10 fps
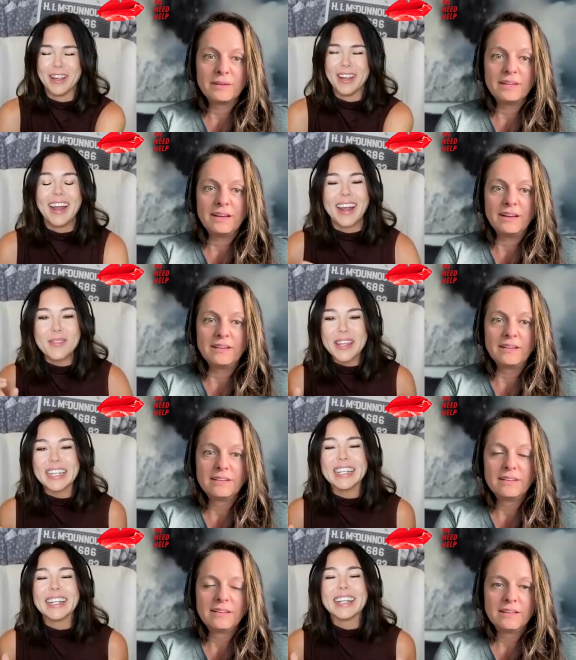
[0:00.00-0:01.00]
Speaker 1: yeah i
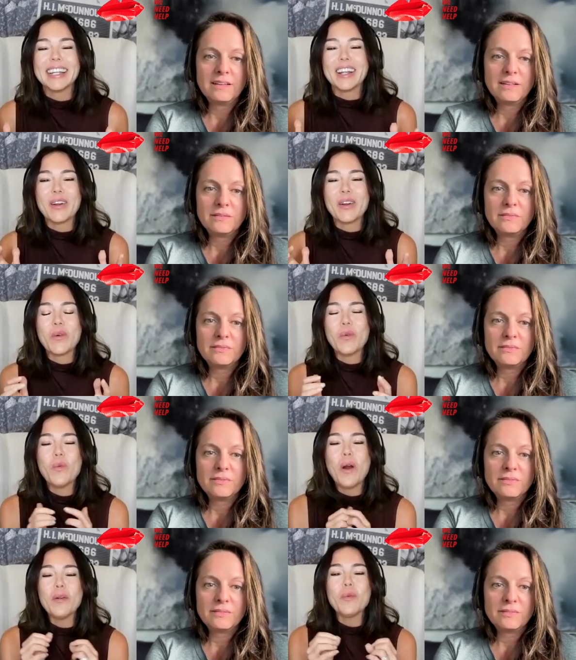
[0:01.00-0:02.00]
mean
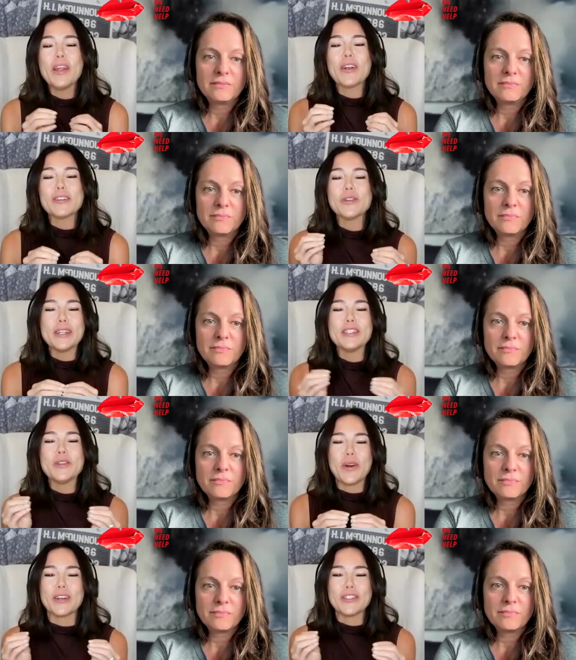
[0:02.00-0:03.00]
what we are doing
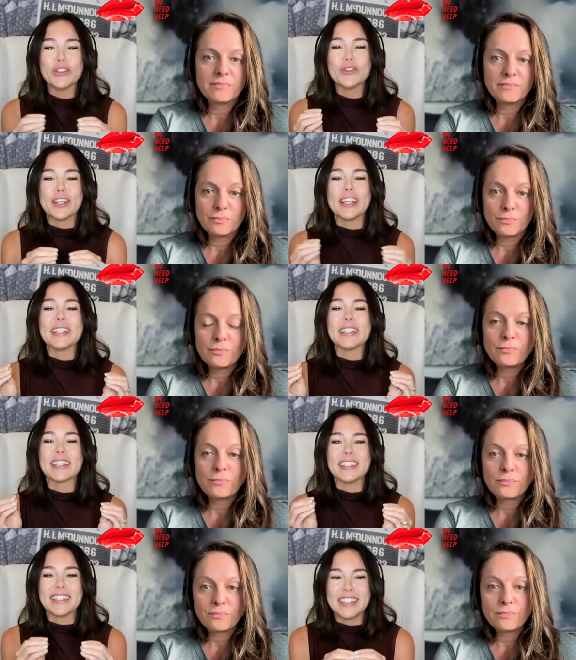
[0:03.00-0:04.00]
to our children is
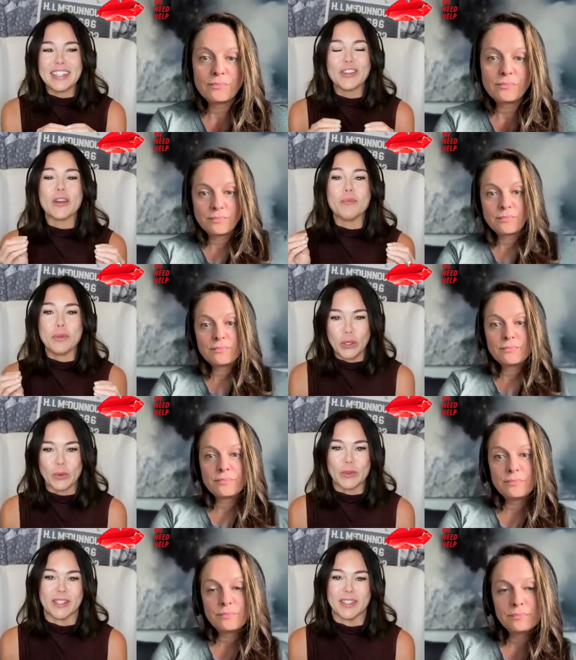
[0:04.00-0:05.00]
considered
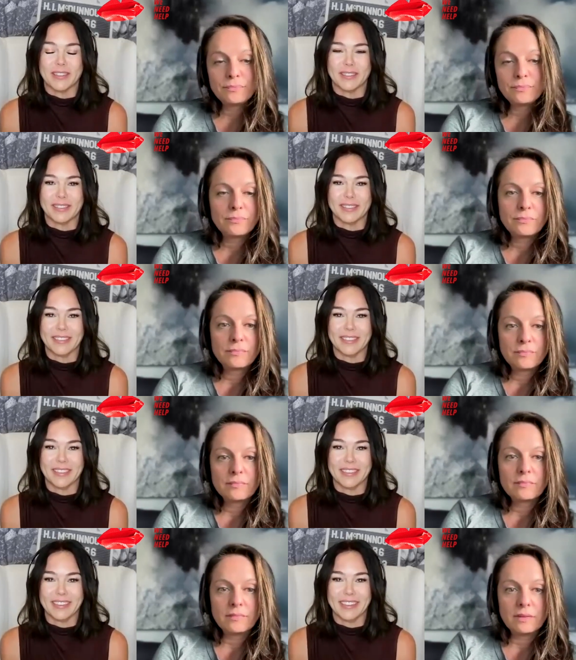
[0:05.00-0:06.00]
abuse
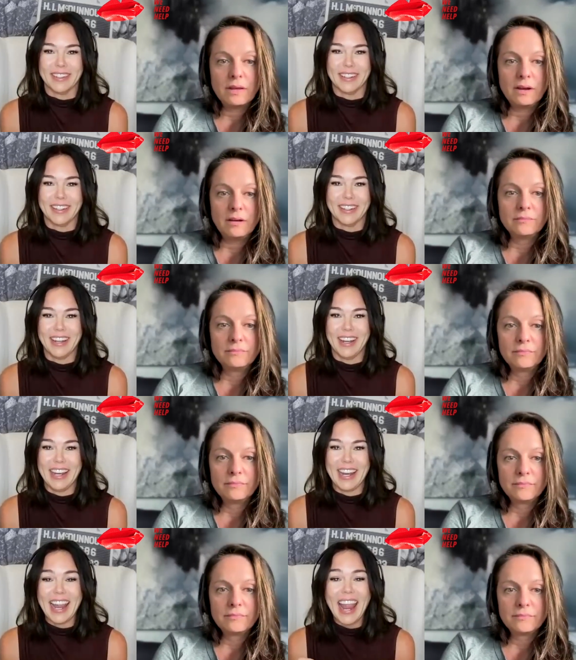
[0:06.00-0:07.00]
yeah
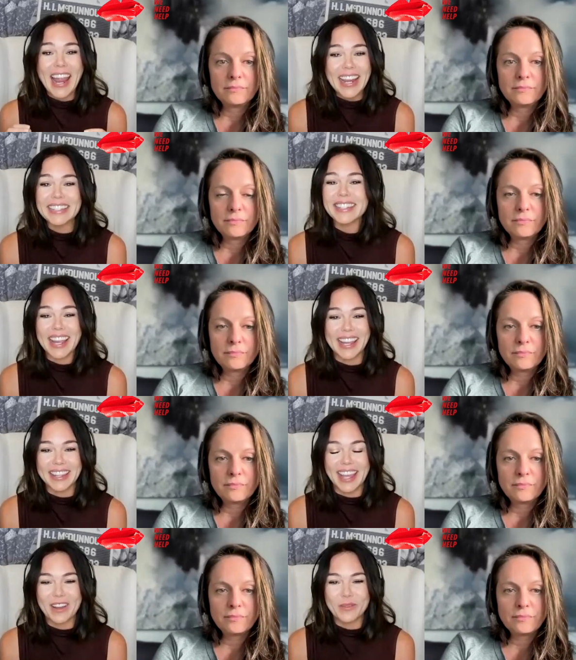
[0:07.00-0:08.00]
and i hate
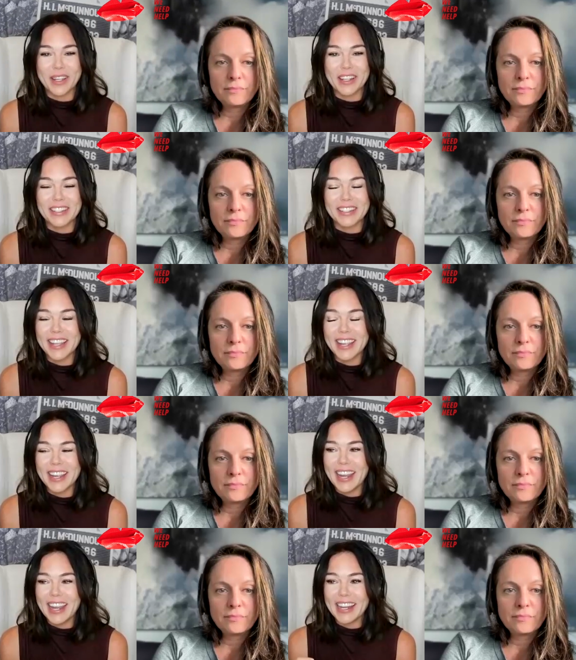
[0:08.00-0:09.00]
saying that because
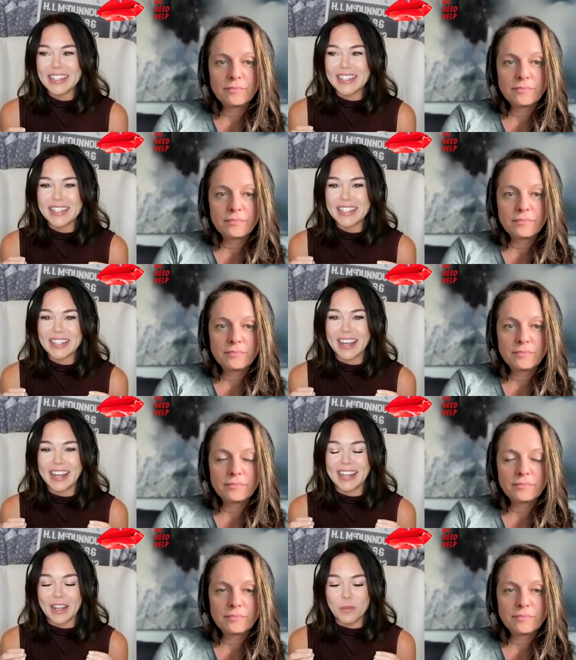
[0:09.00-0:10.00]
it's
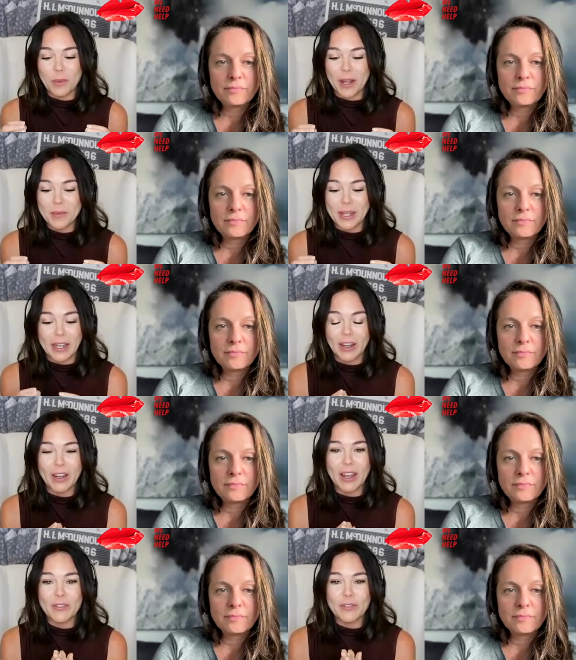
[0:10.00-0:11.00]
it but i mean
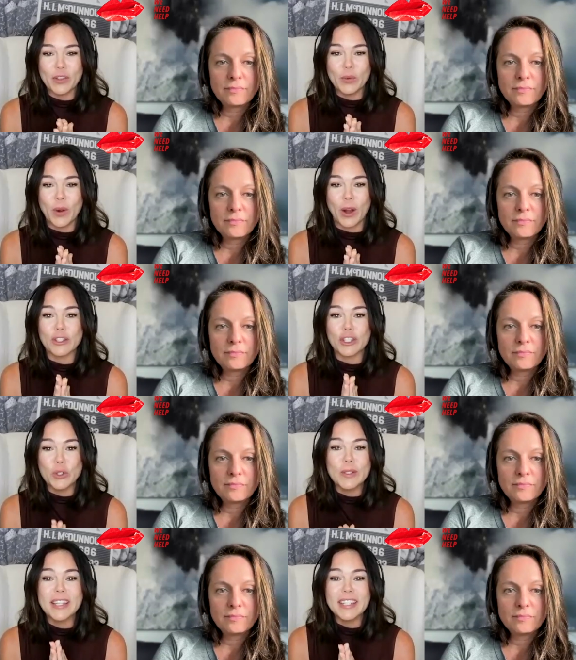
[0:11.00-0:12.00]
if you are
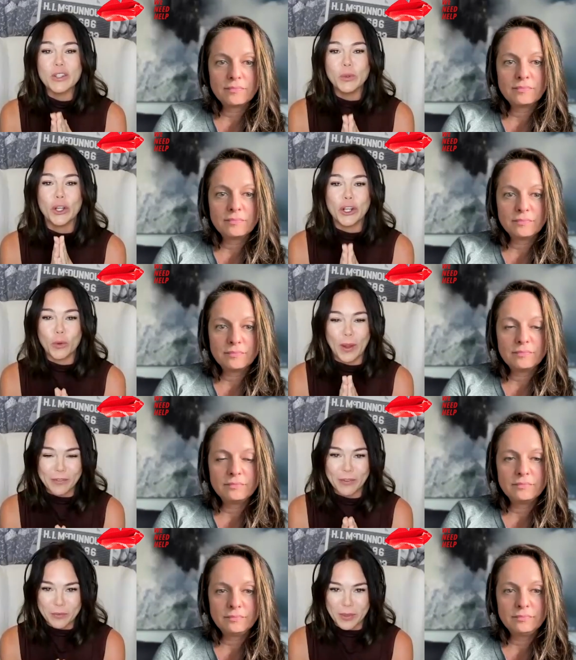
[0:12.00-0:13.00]
choosing to look
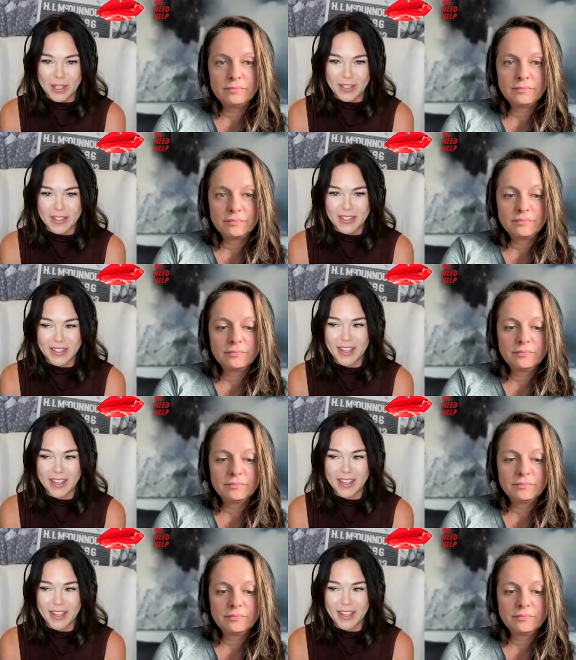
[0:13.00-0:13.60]
away from this